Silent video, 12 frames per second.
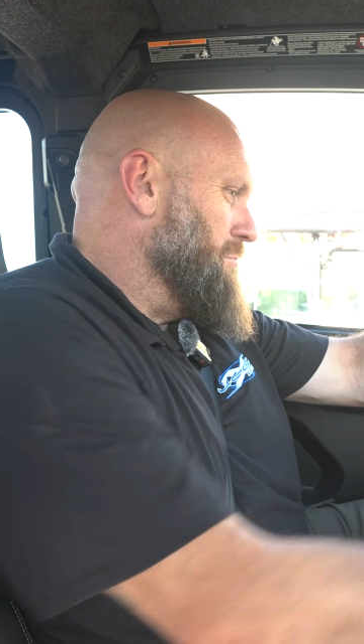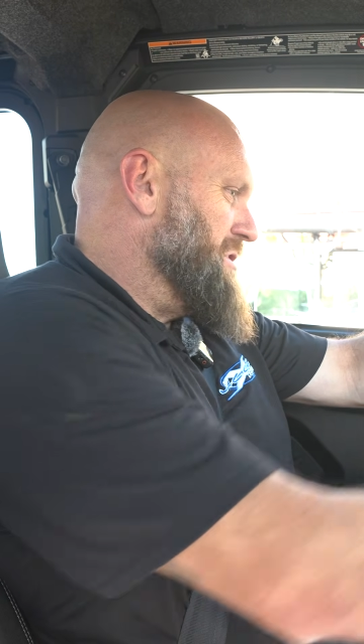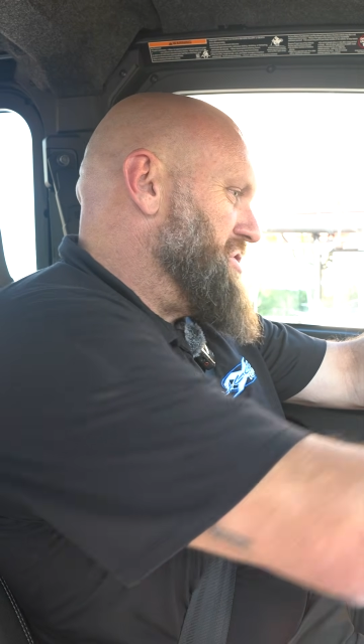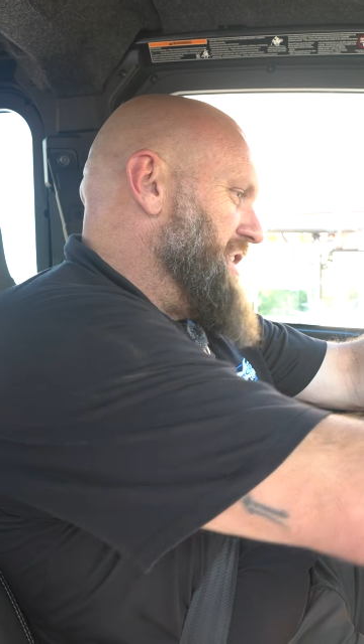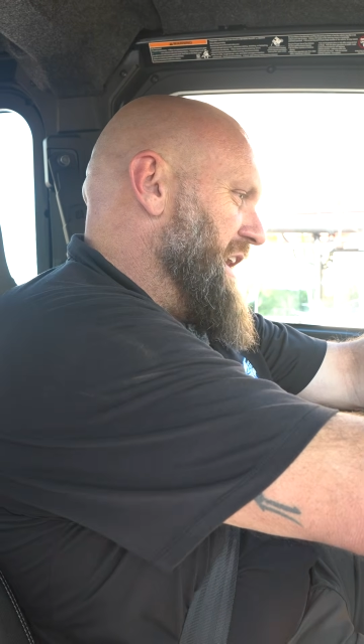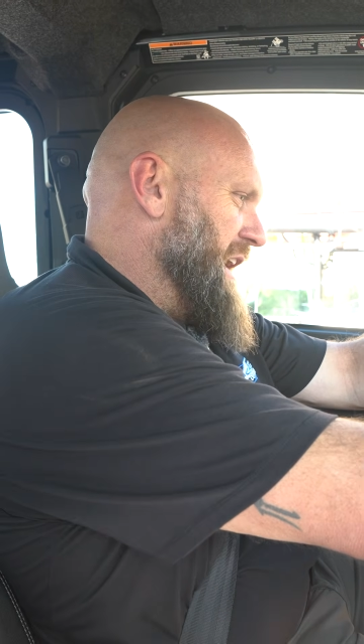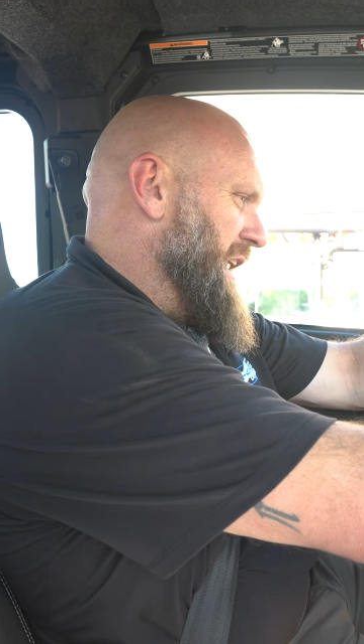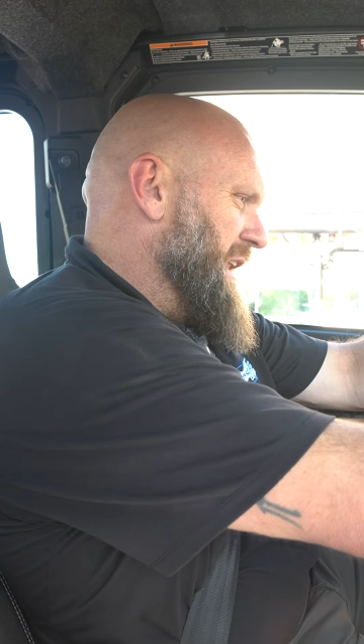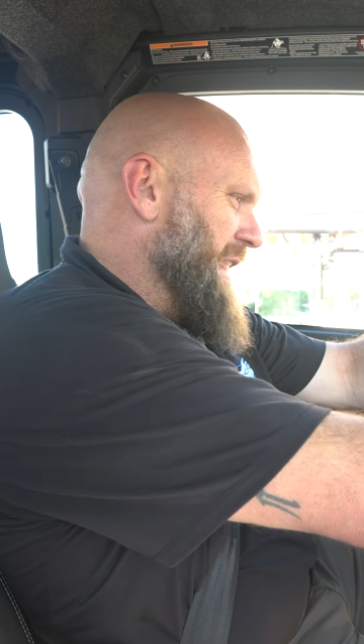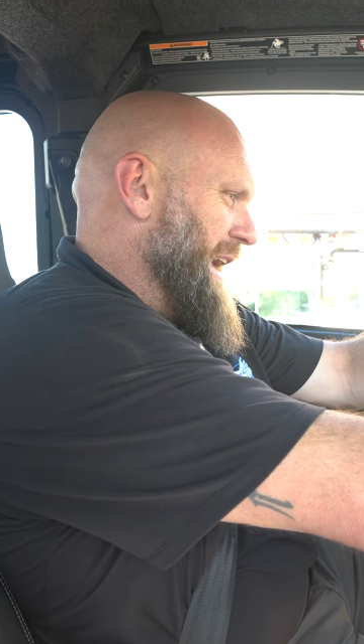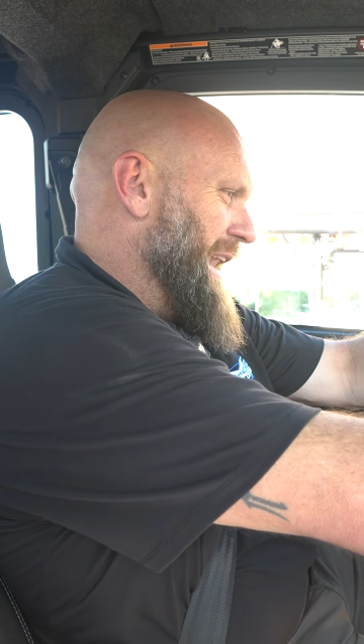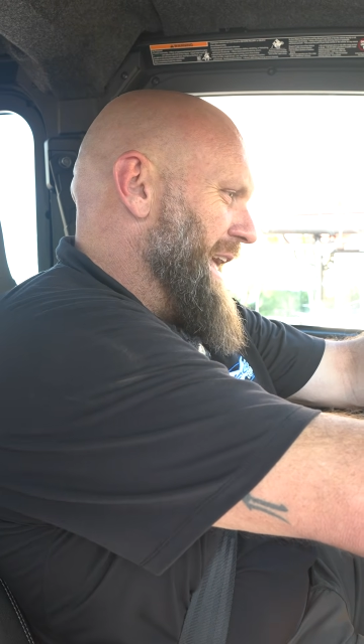machine
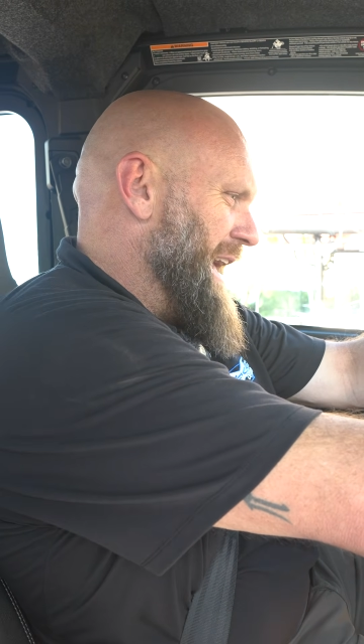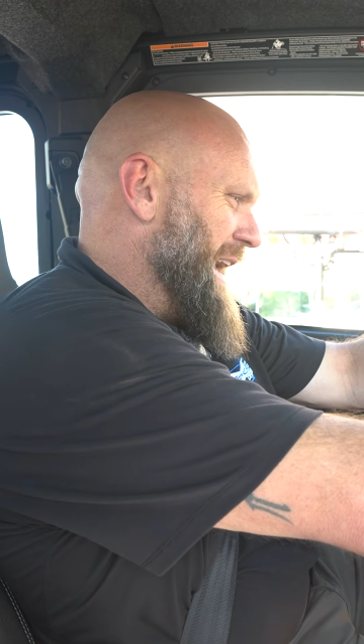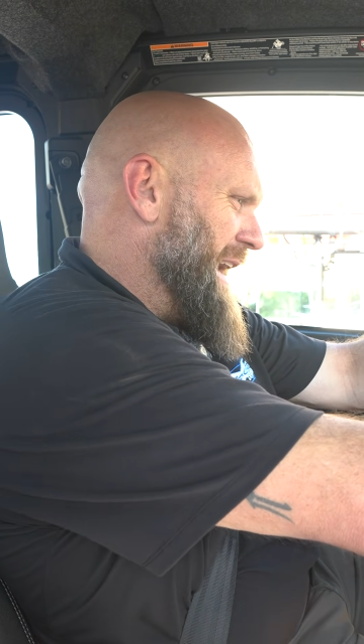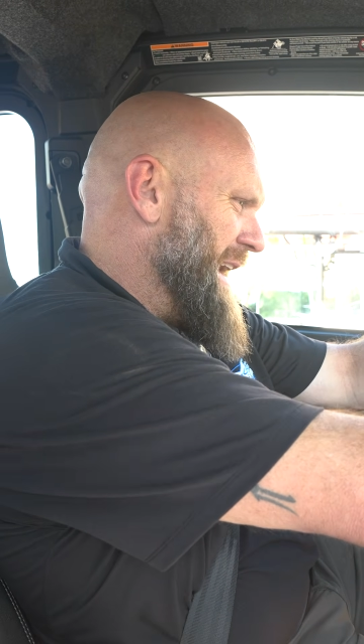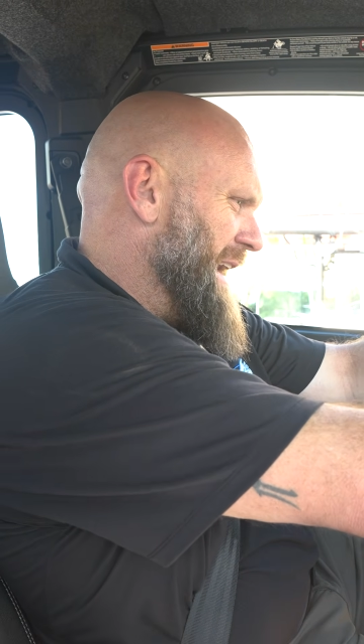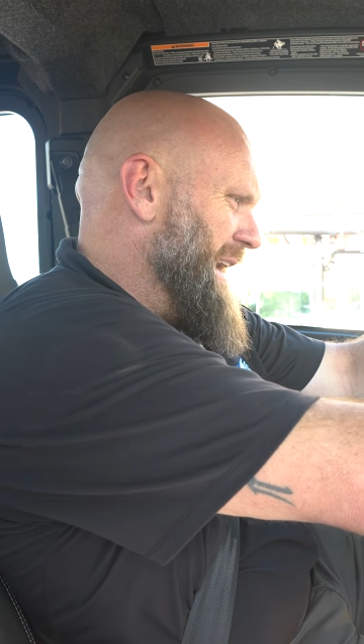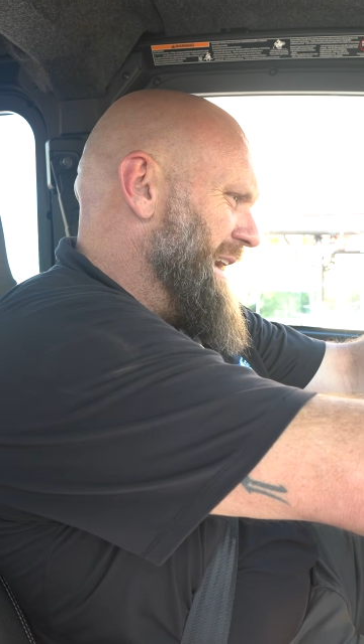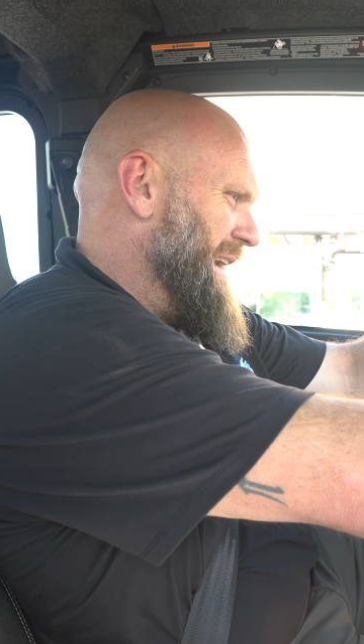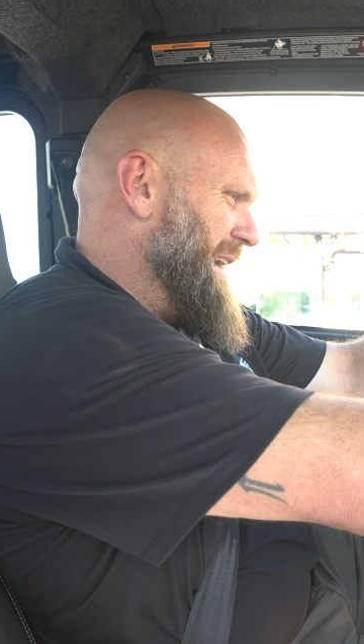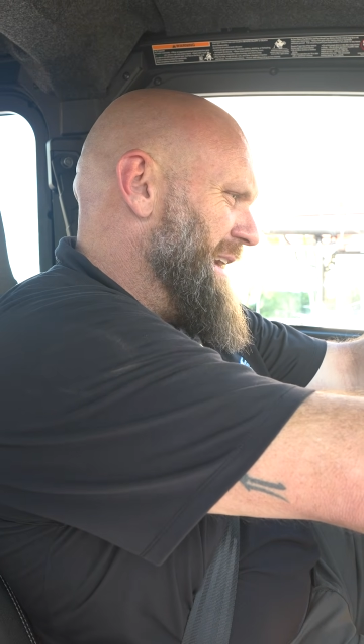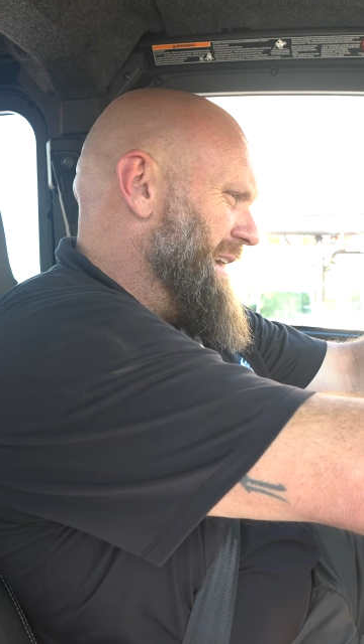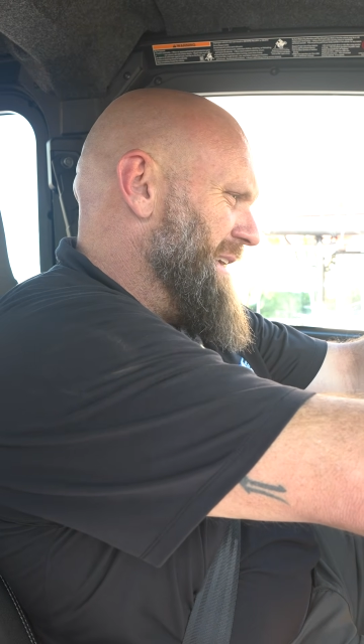that
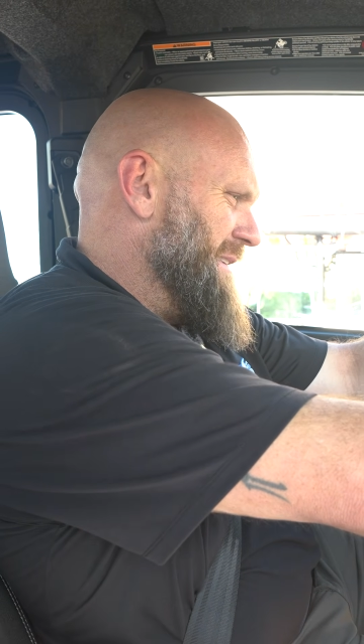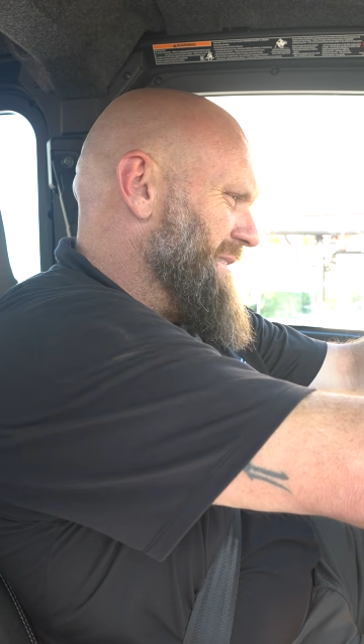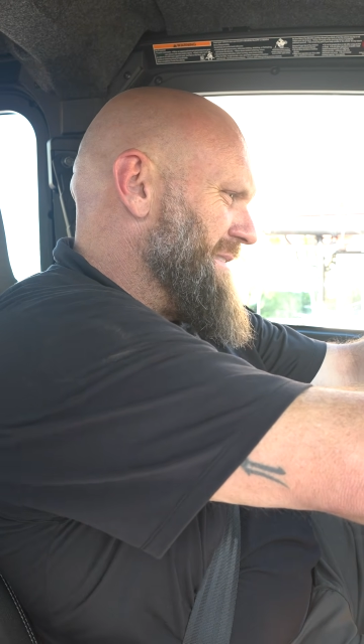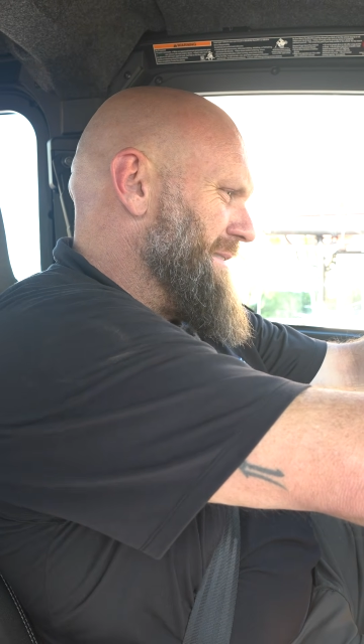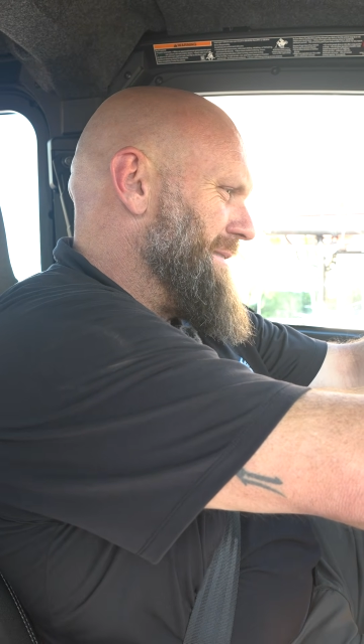has,